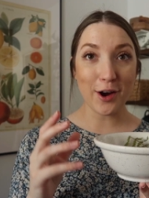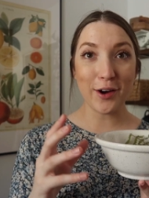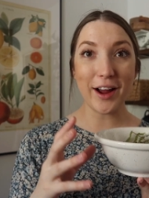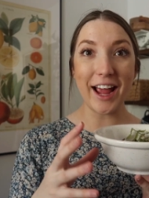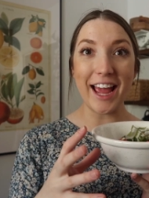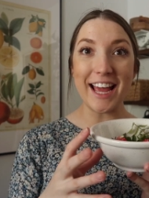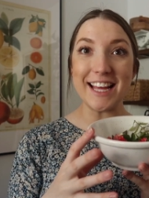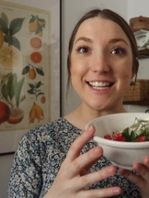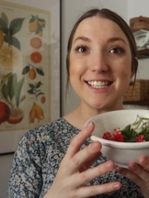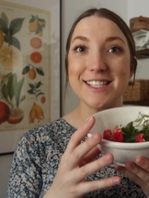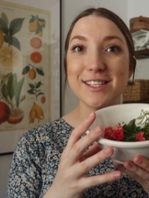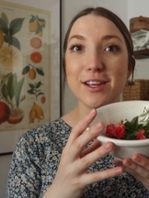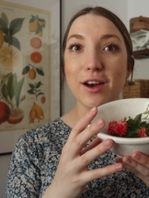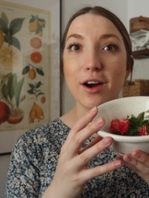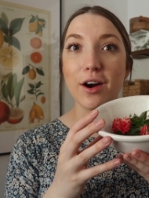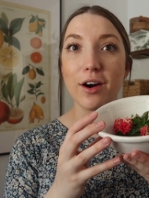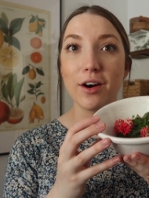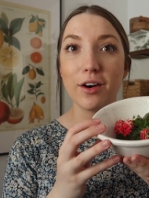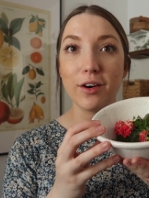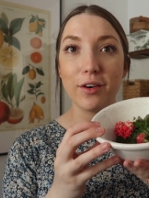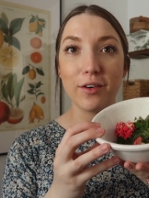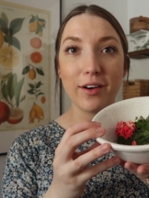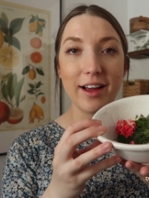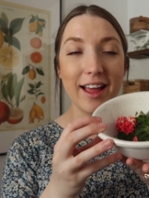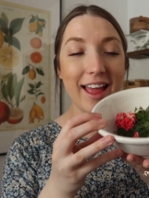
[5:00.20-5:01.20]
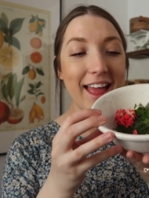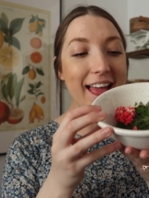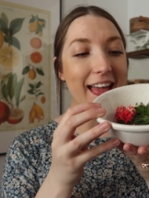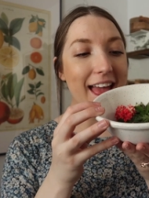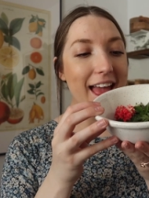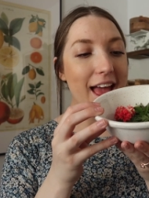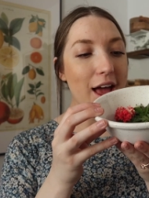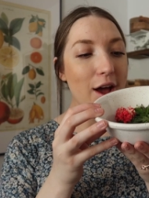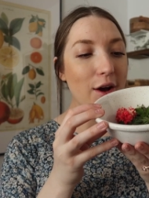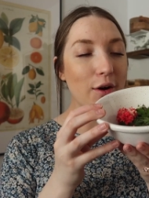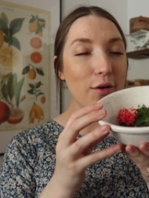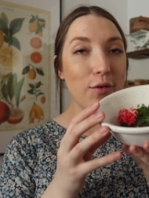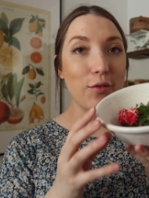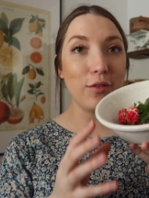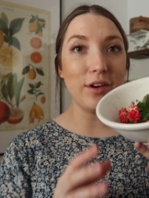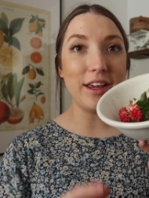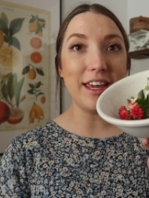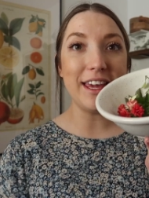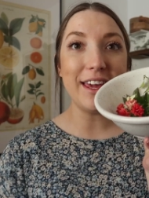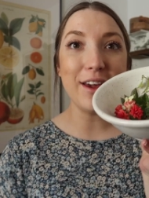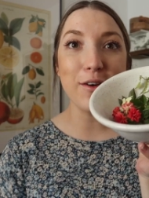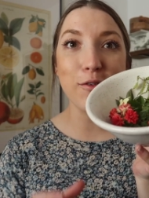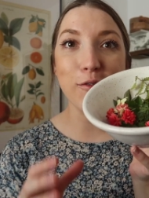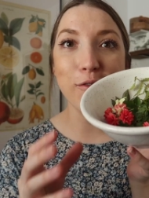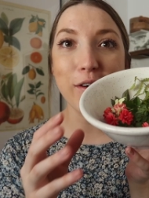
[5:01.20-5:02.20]
Okay, so
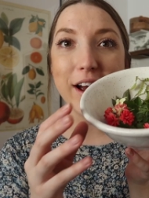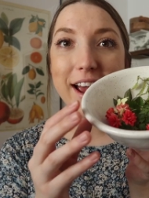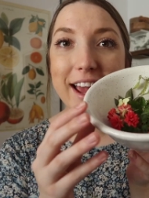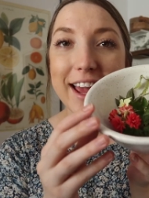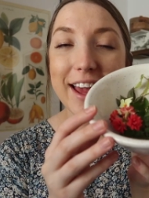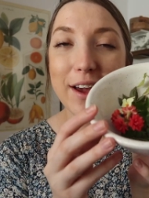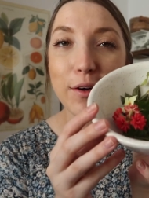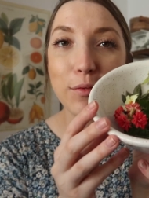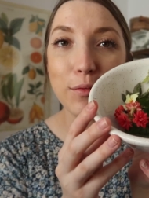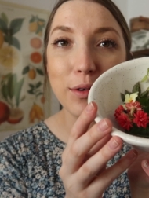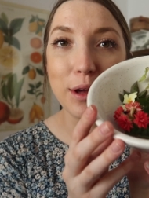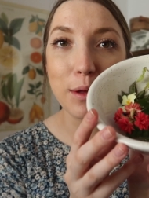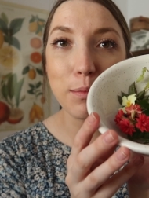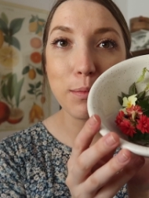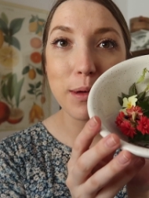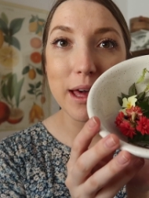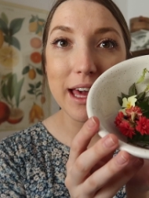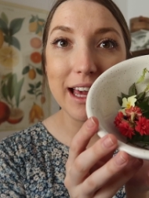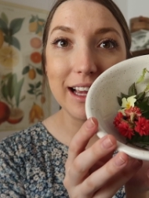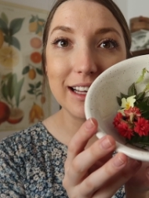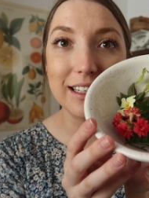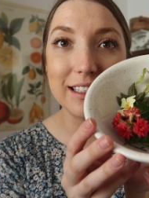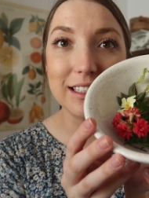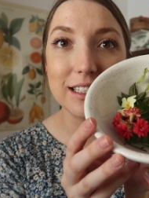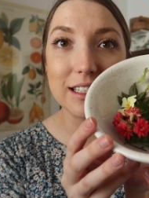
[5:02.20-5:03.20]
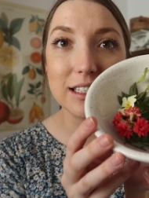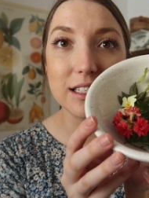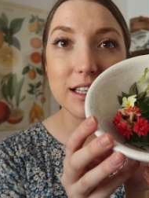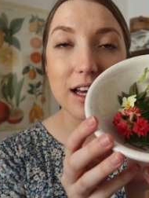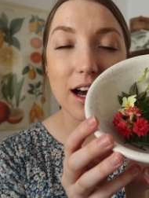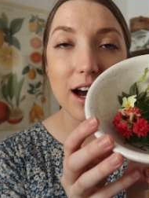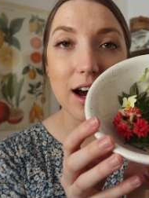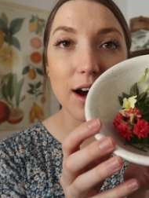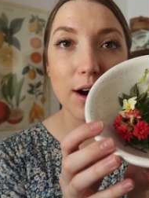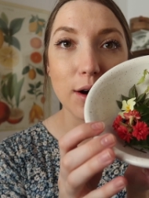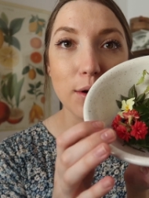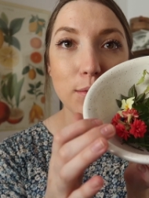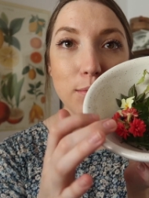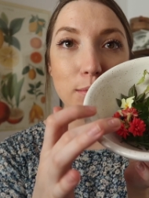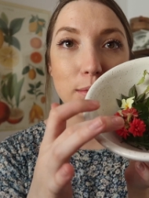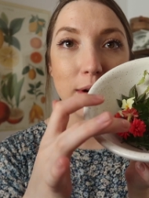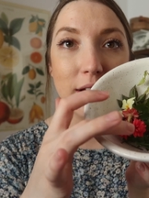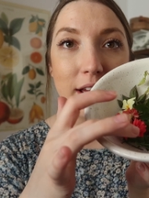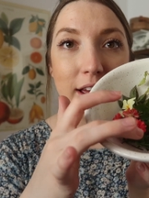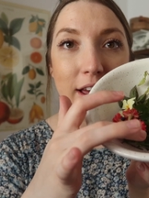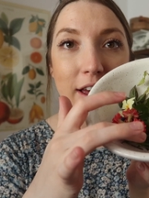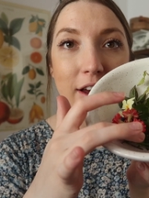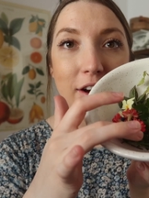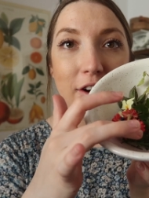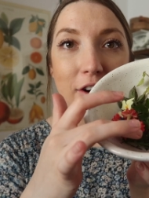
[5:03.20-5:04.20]
we went and we picked
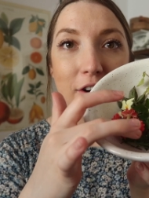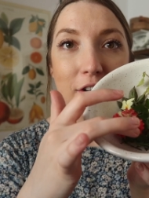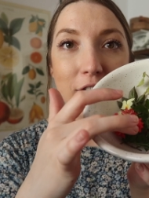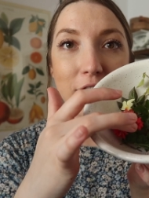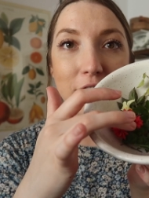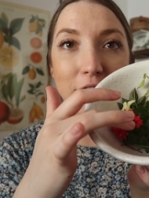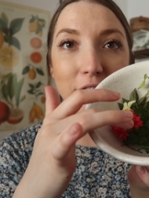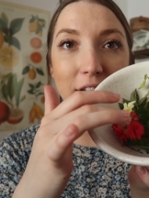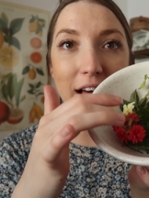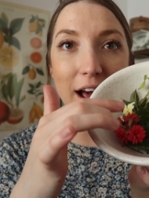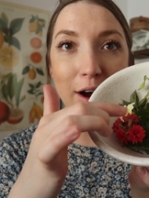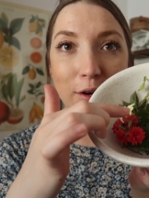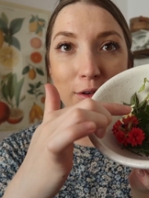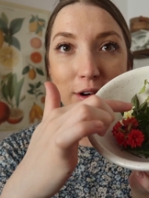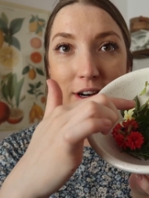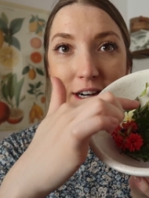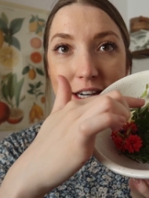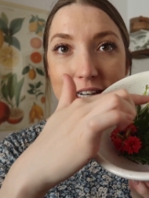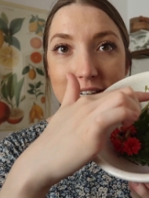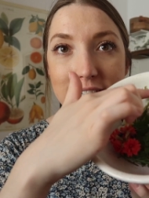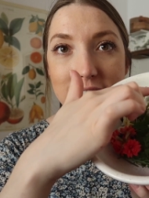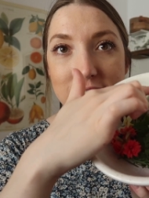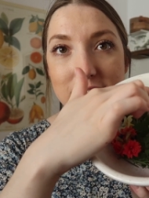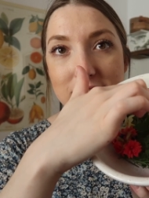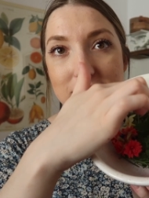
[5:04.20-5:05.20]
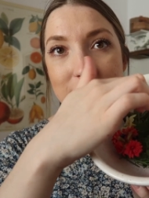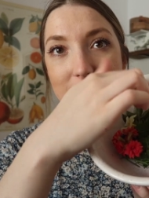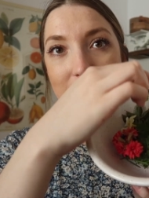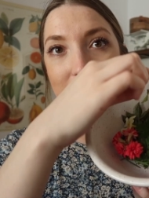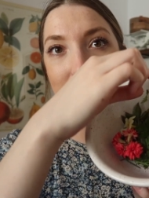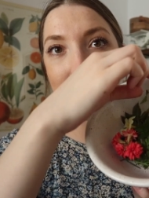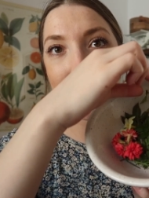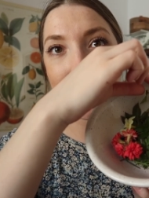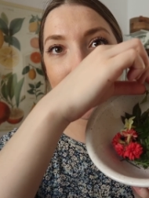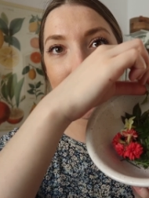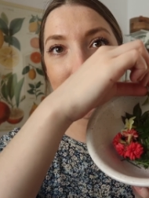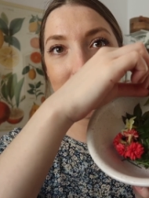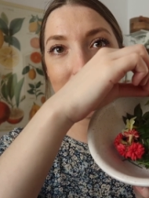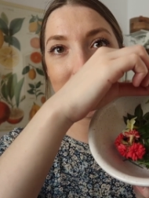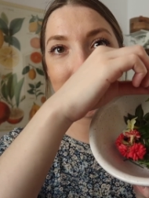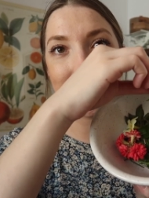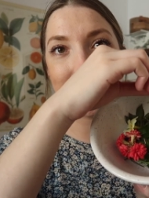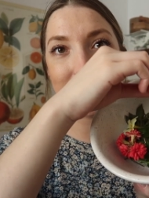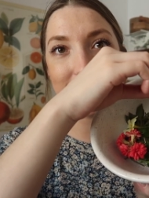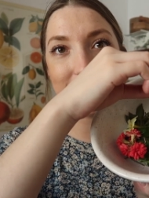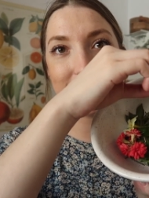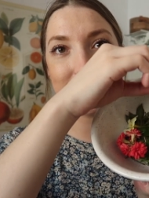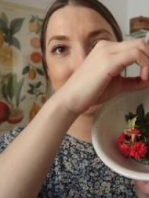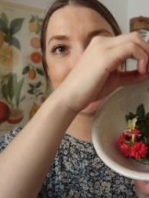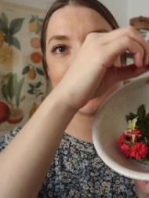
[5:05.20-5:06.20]
some flowers
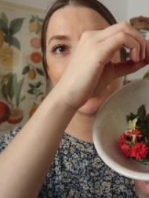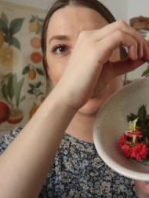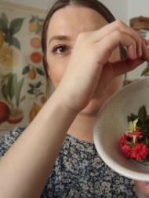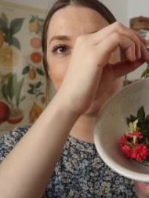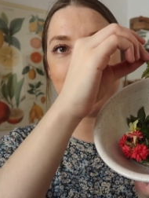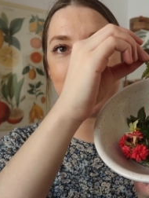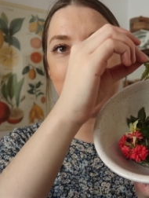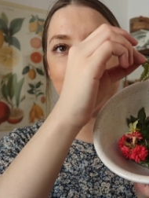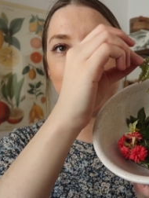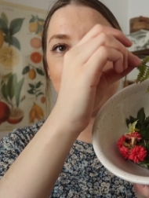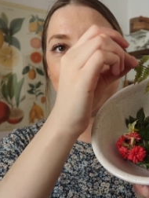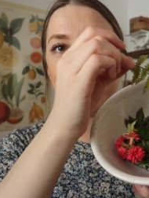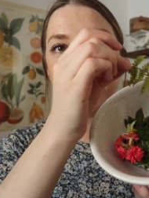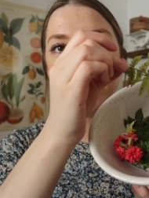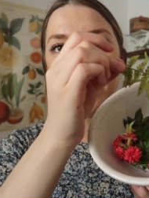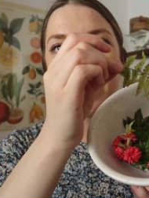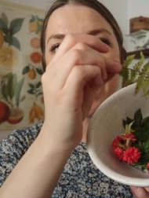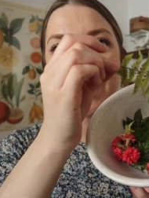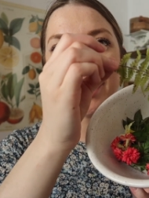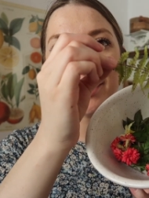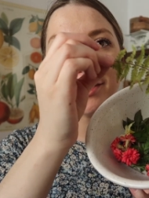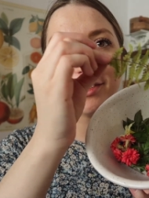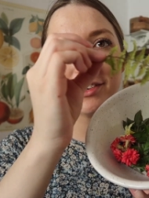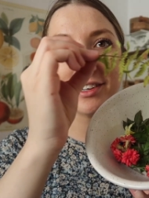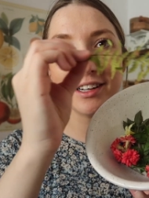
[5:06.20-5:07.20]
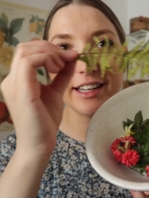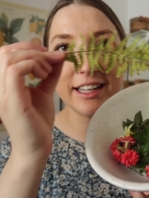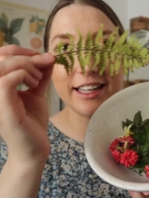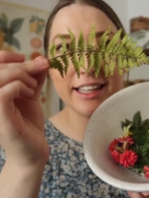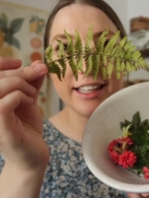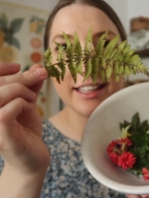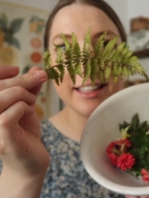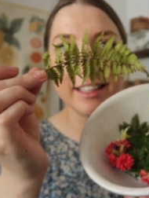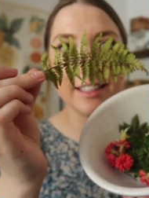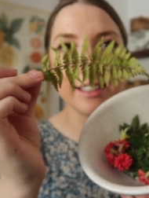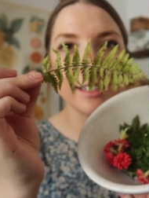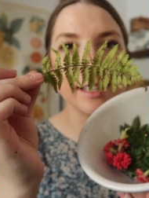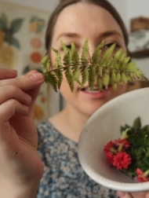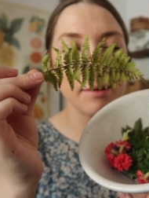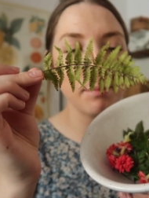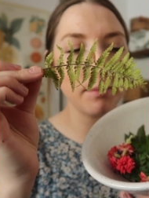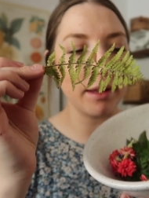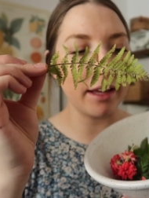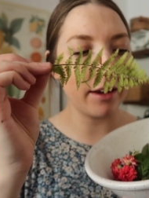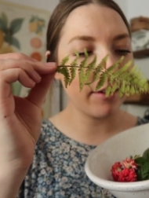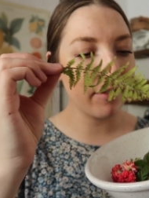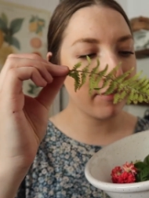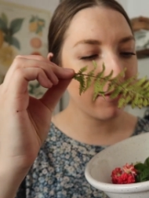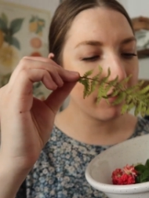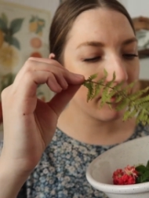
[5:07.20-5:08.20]
and some like greenery, some
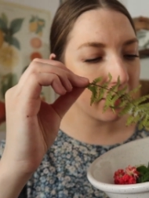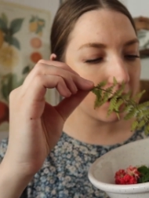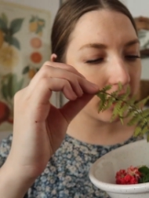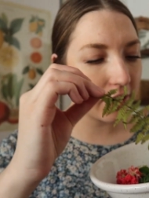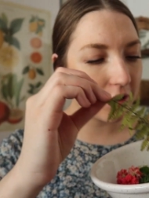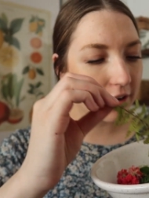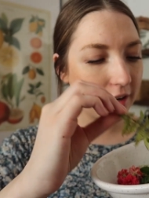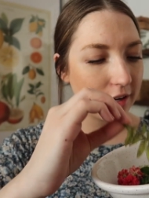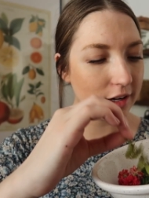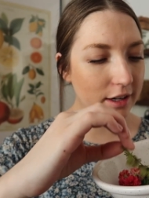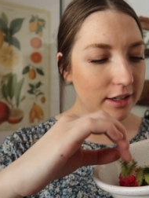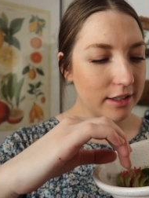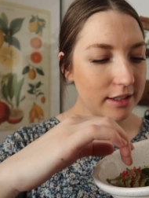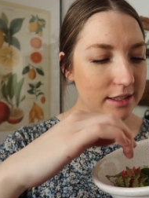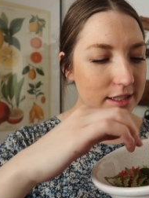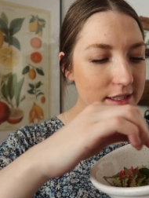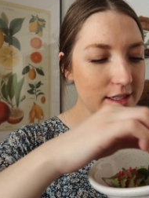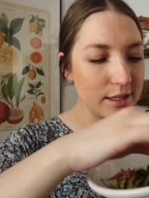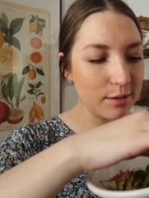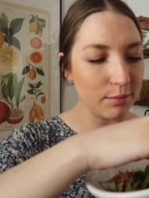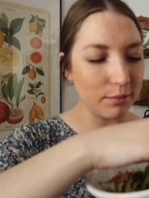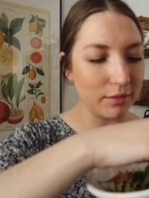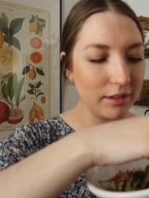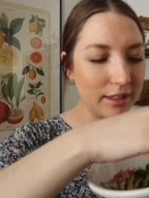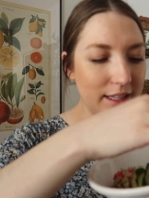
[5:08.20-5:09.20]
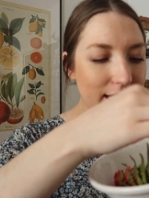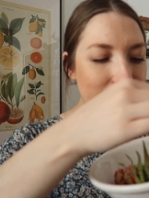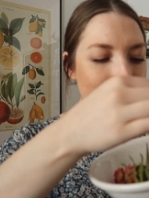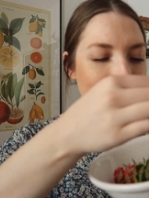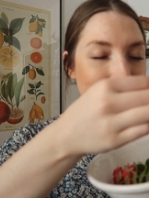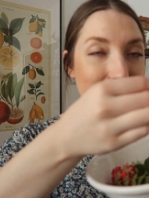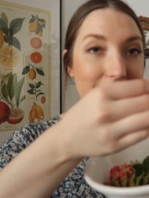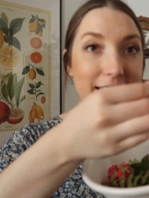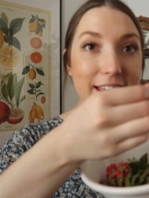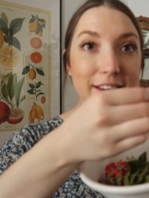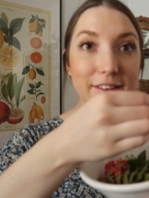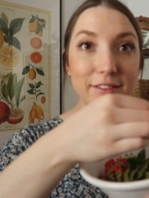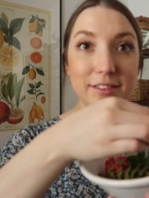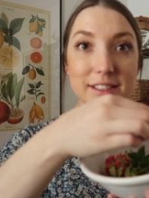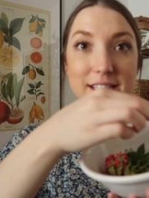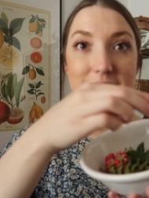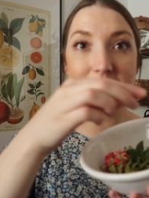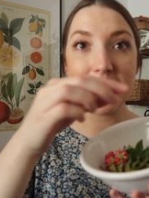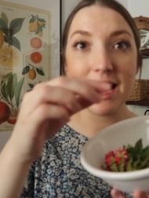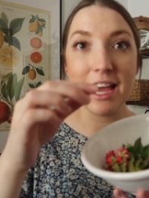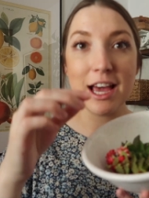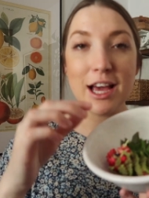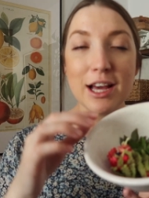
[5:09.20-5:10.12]
like ferns, some leaves.